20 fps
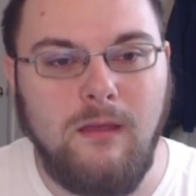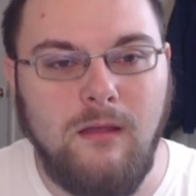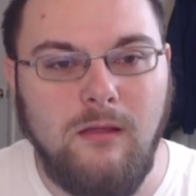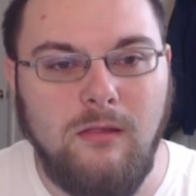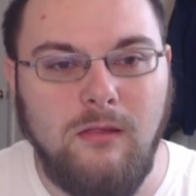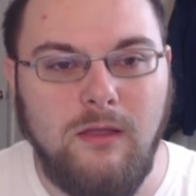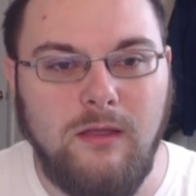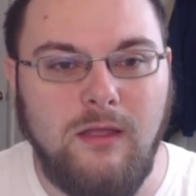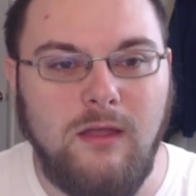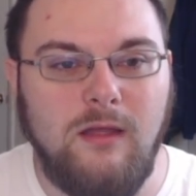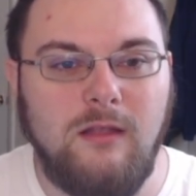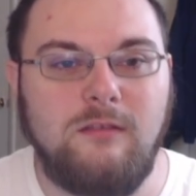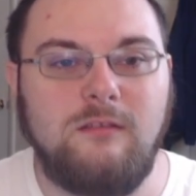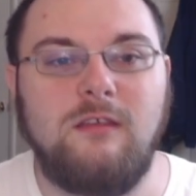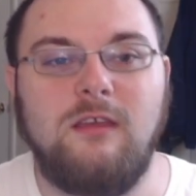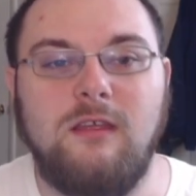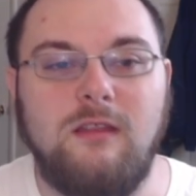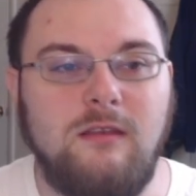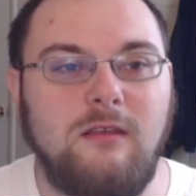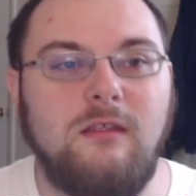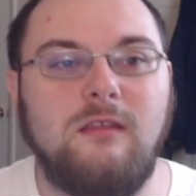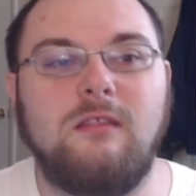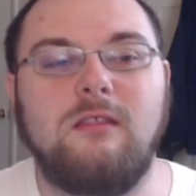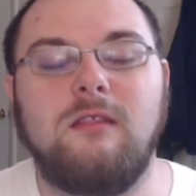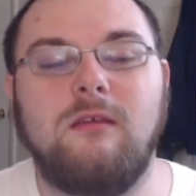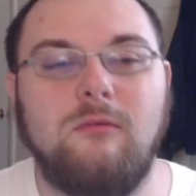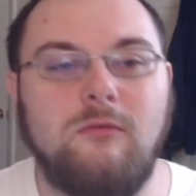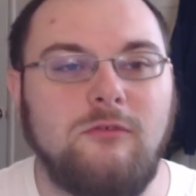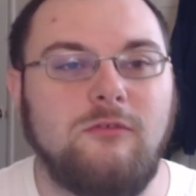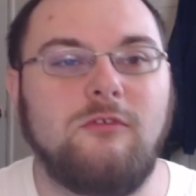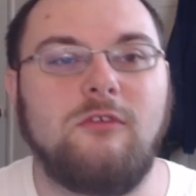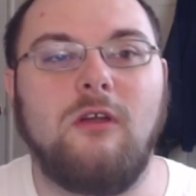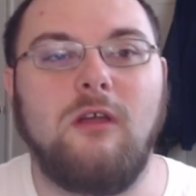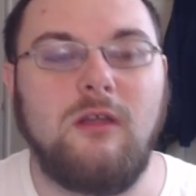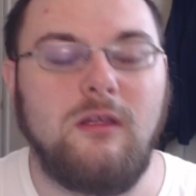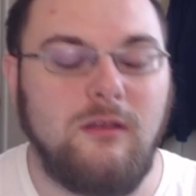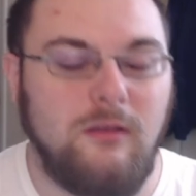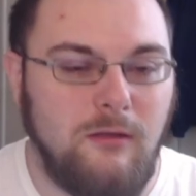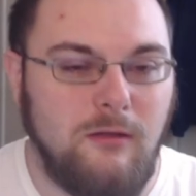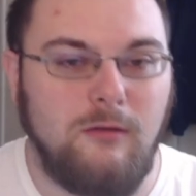like, attendant that was
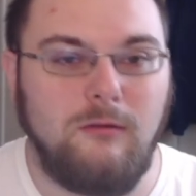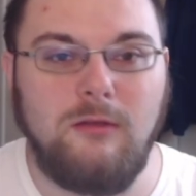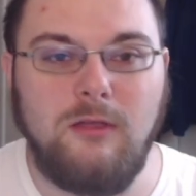trying to,